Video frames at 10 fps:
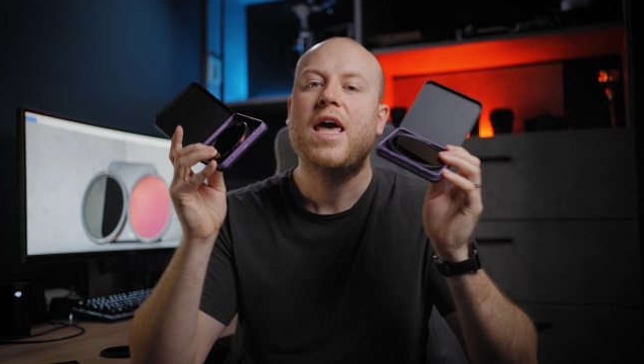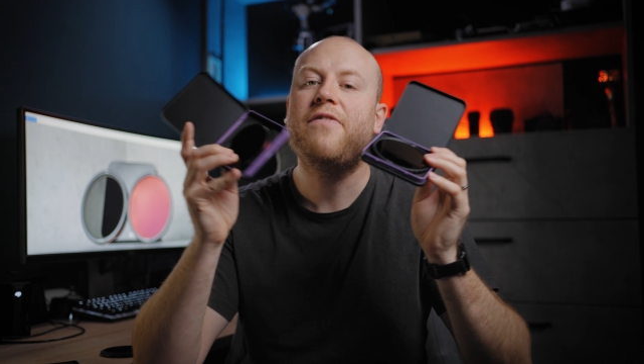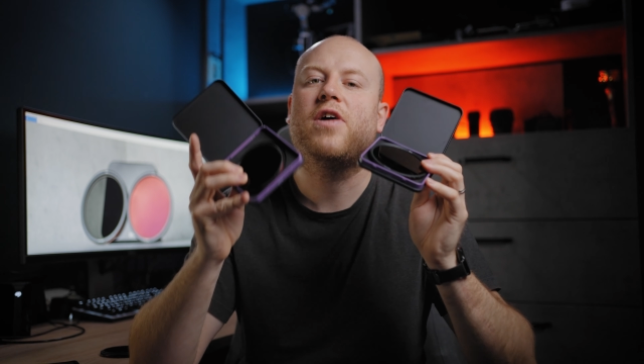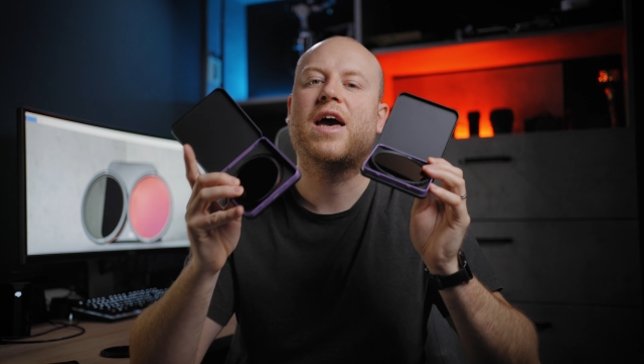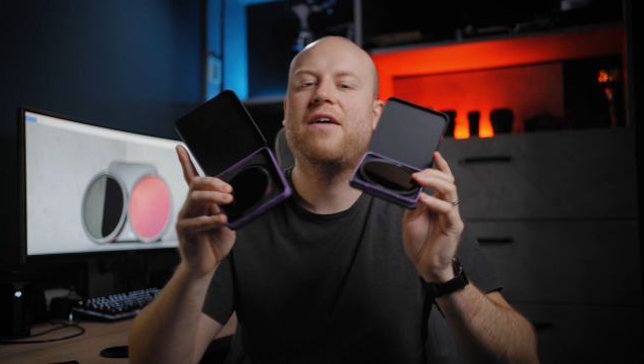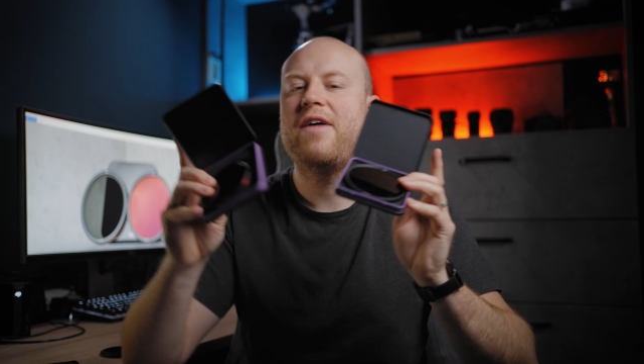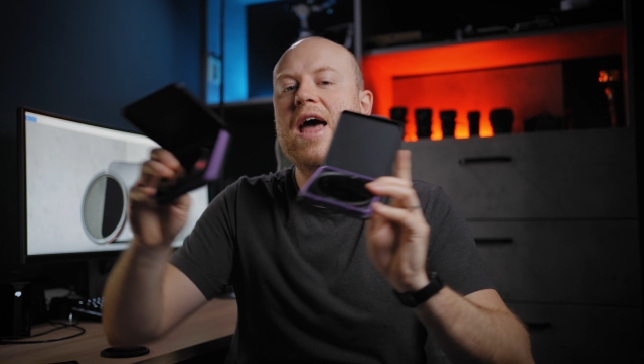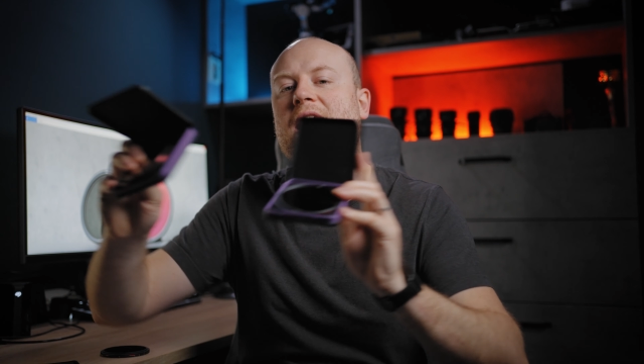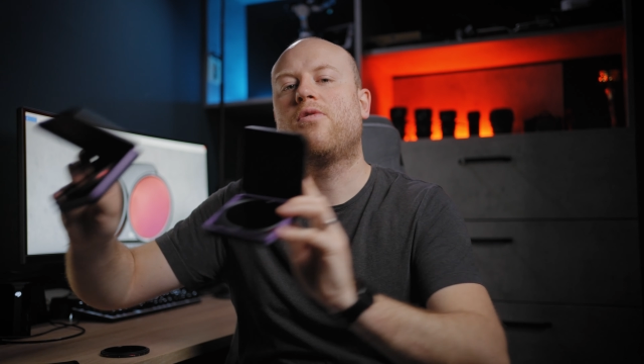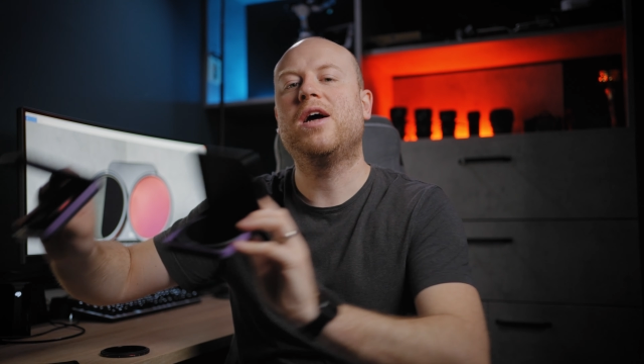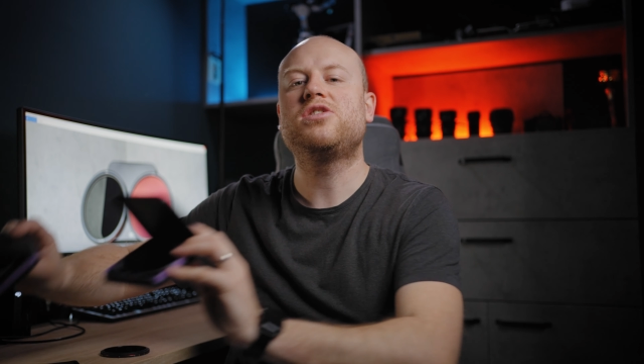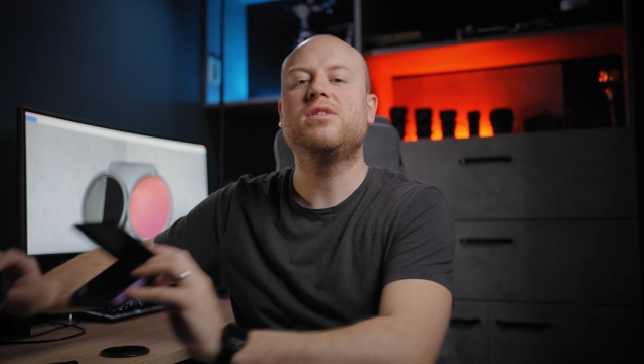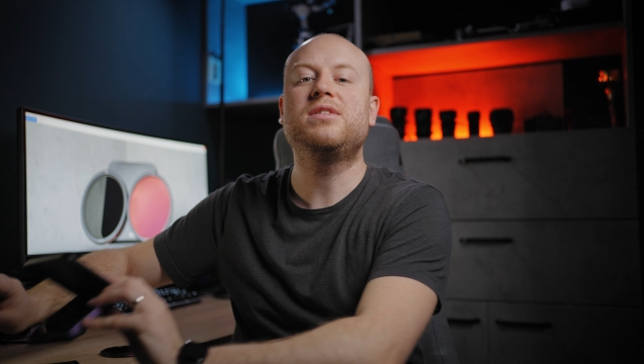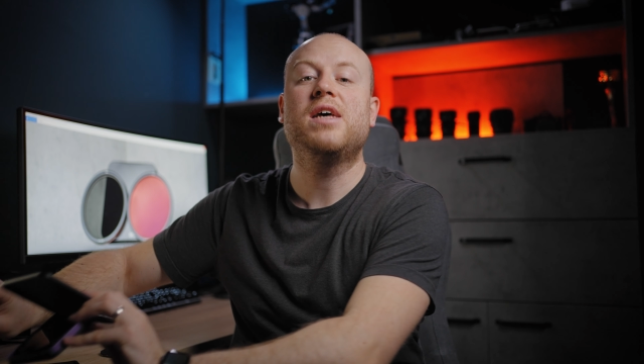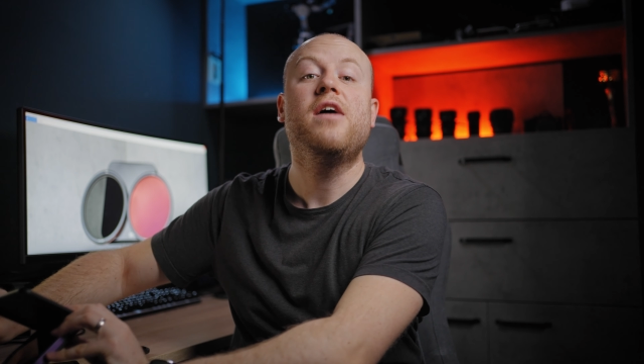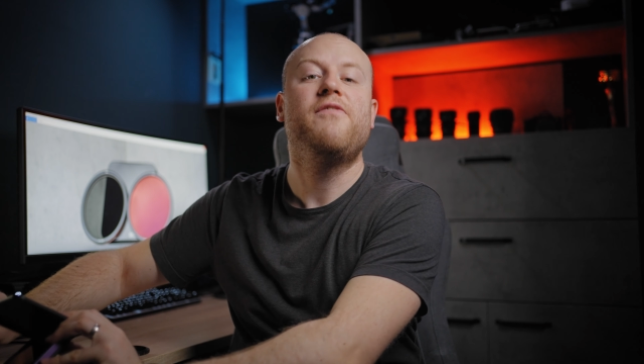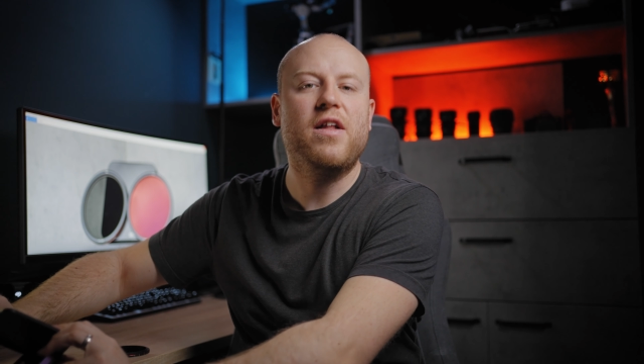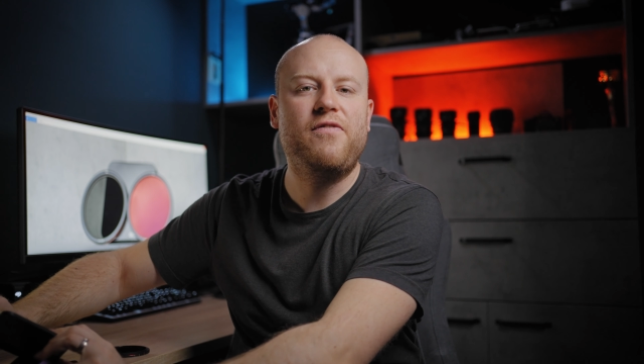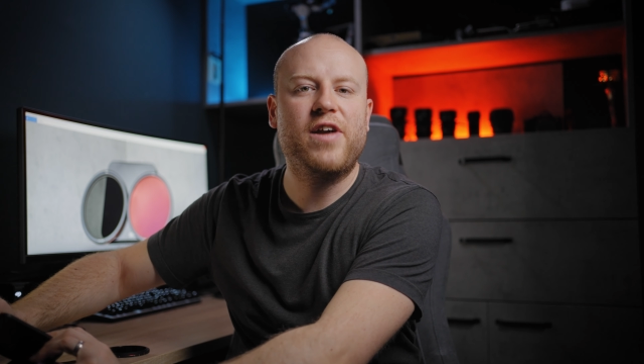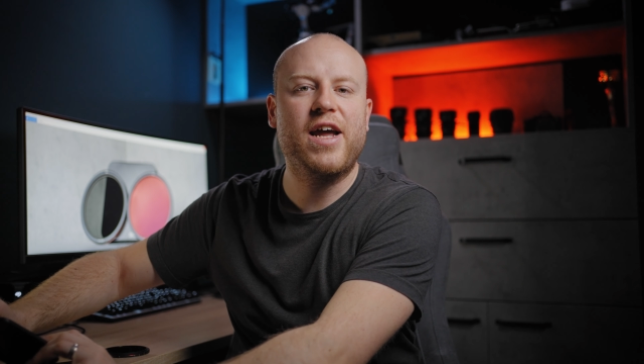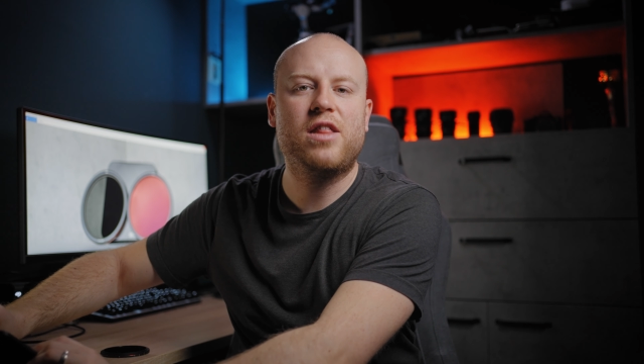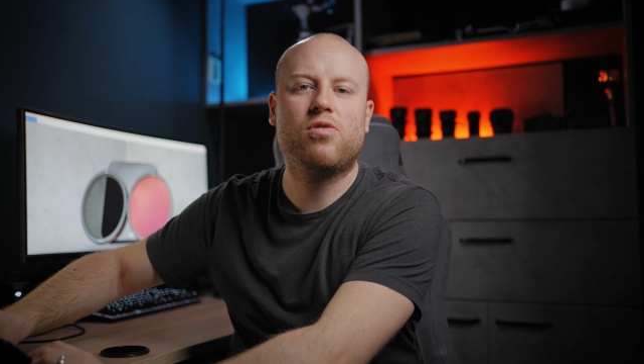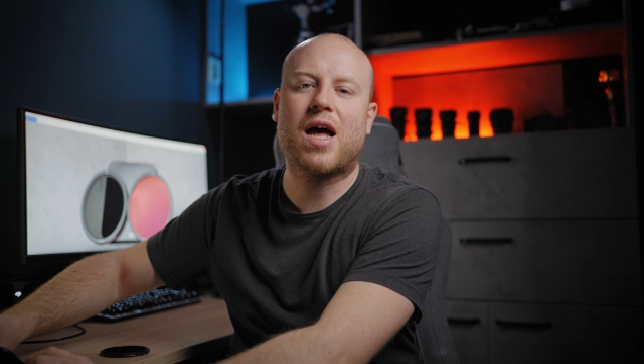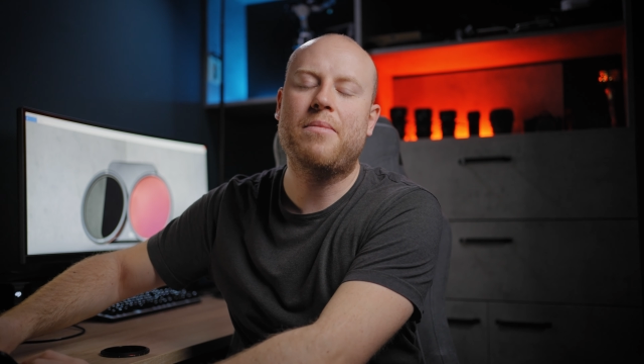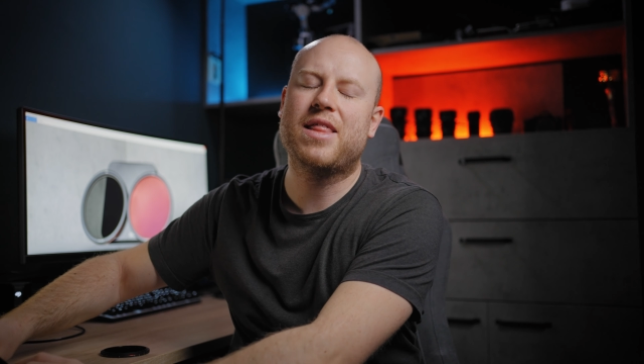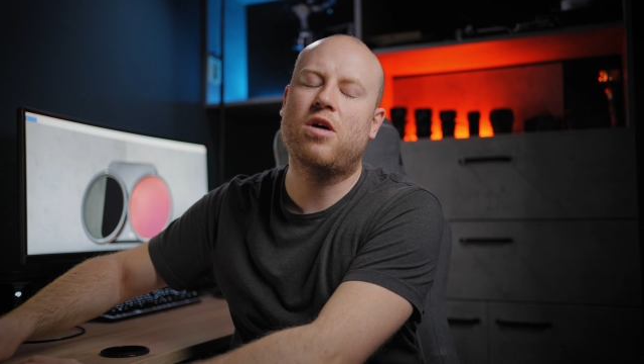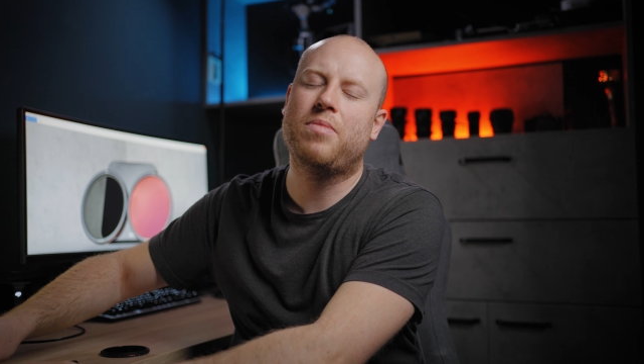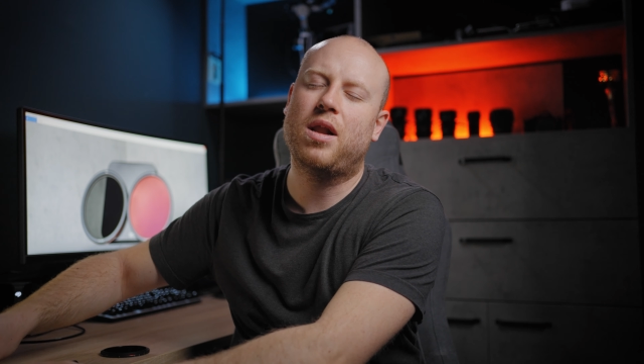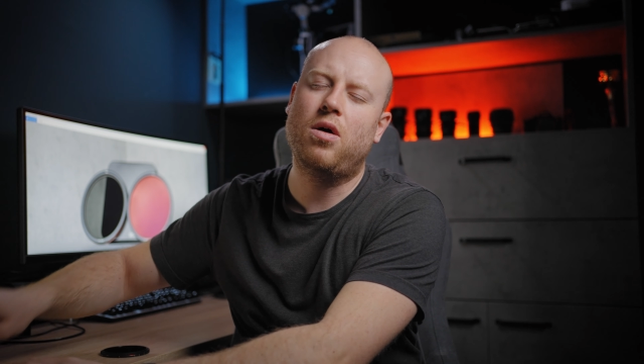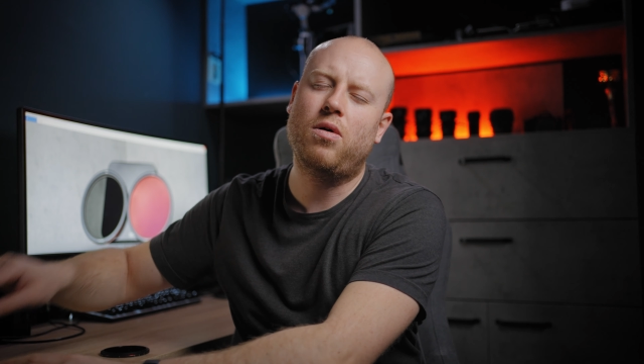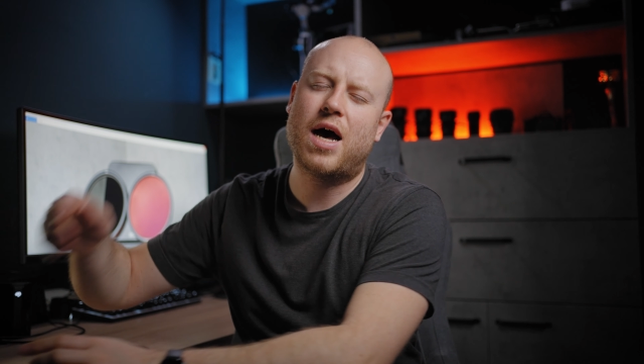If you have any questions, feel free to comment down below,